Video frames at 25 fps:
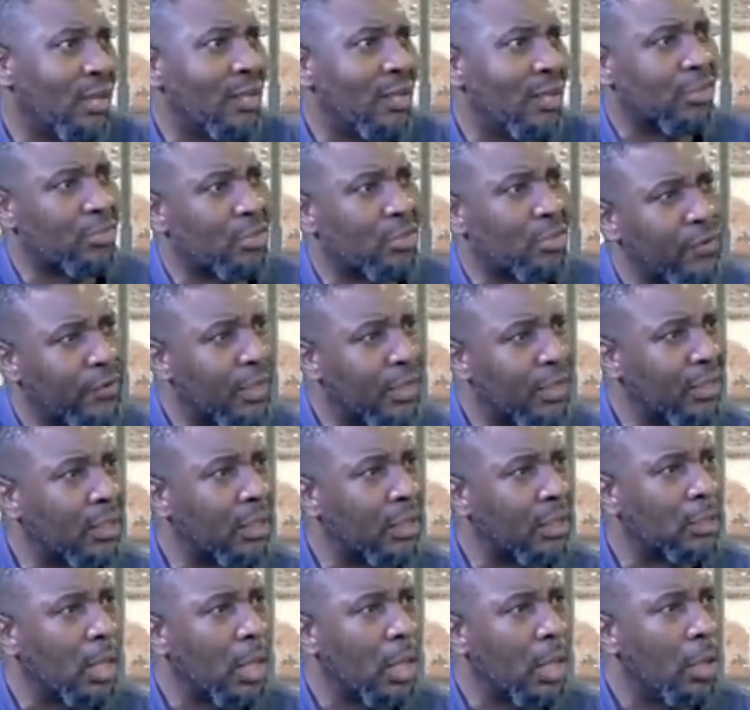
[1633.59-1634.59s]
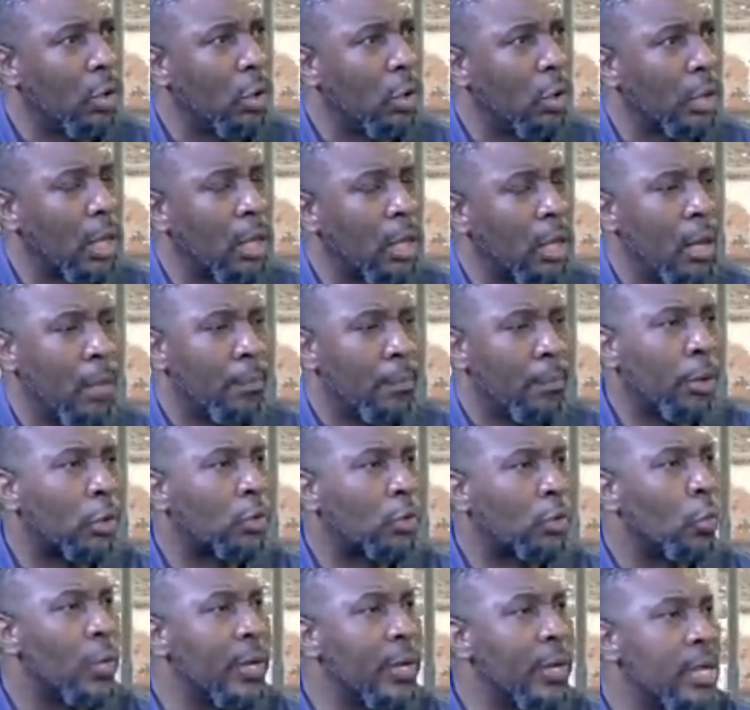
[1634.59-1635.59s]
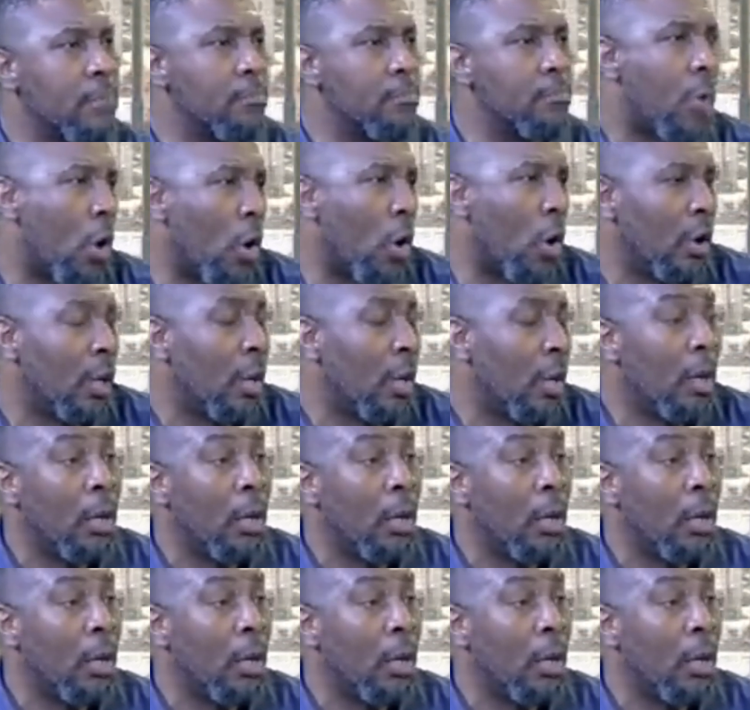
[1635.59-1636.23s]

and stuff like that. Okay, but we need more.